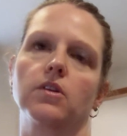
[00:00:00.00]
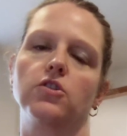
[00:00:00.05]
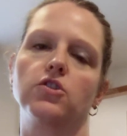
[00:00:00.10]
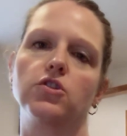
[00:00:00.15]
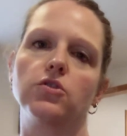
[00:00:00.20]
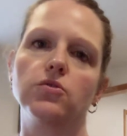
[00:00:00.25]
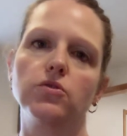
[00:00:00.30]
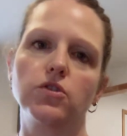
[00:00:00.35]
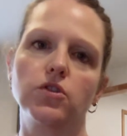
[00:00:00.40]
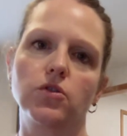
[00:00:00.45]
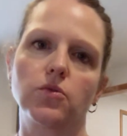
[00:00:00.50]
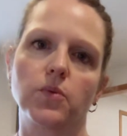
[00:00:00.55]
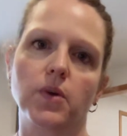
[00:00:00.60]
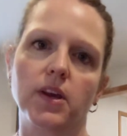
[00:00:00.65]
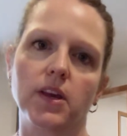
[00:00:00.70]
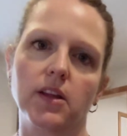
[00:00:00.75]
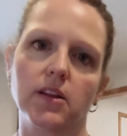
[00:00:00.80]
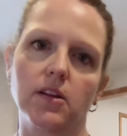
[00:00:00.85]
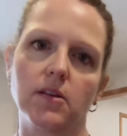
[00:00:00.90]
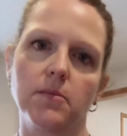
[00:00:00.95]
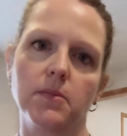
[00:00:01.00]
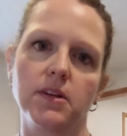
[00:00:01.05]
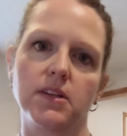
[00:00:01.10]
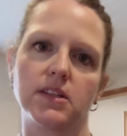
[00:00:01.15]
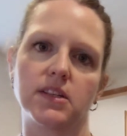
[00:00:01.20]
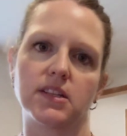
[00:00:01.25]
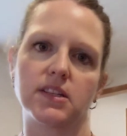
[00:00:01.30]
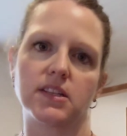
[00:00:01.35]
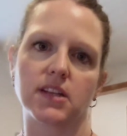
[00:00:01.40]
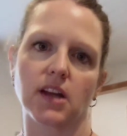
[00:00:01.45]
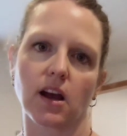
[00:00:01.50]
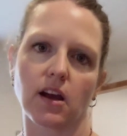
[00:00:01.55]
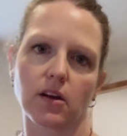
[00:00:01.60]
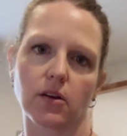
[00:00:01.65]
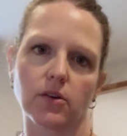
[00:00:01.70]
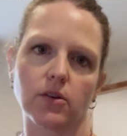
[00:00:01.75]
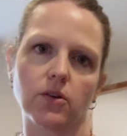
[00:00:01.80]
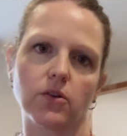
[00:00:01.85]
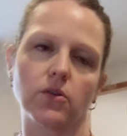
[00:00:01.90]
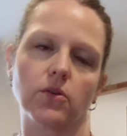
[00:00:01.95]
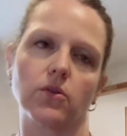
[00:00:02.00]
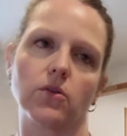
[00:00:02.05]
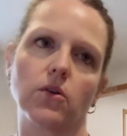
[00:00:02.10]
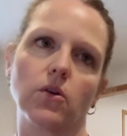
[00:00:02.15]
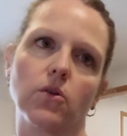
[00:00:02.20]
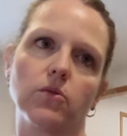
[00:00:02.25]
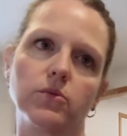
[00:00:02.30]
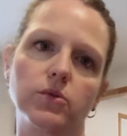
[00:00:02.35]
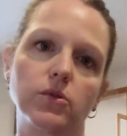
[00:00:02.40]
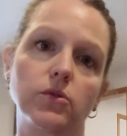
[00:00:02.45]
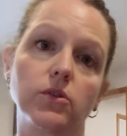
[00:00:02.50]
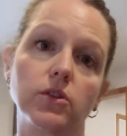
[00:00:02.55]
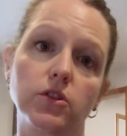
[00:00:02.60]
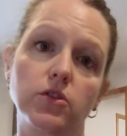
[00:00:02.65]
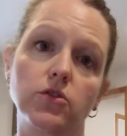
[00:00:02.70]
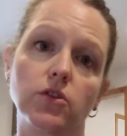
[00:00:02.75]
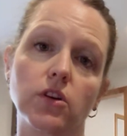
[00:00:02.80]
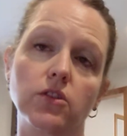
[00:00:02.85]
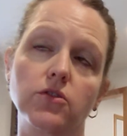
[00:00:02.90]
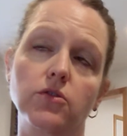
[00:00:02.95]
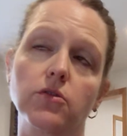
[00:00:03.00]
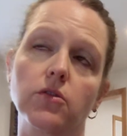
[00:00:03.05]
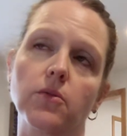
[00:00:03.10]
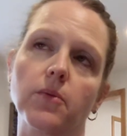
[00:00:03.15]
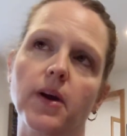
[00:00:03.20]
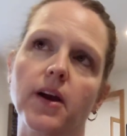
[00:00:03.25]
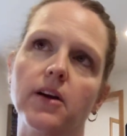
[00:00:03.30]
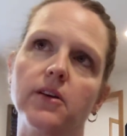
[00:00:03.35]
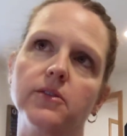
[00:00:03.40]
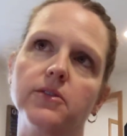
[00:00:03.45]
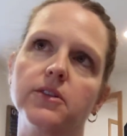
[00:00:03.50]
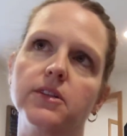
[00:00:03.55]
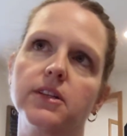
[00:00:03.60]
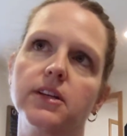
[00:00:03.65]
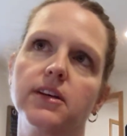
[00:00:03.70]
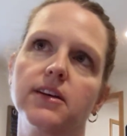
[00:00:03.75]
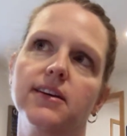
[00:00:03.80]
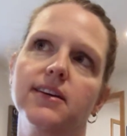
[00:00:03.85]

choose curriculum and to style your homeschooling structure around